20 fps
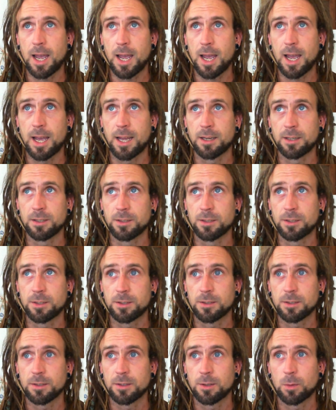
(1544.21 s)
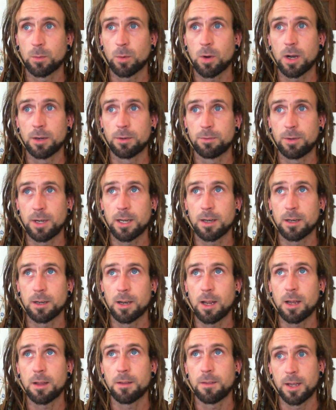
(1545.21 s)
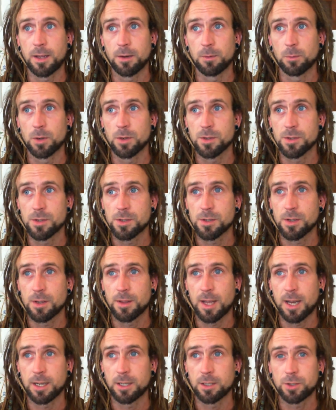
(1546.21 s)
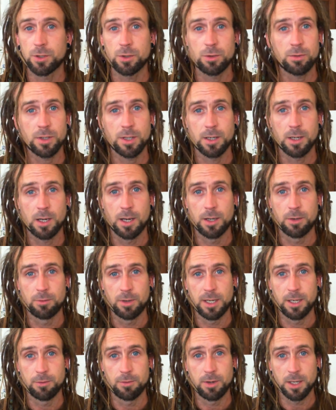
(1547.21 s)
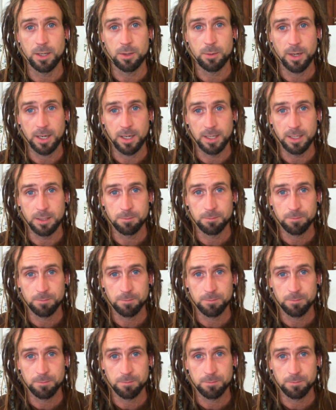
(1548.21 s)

And what I learned then was that children can learn really, really quickly.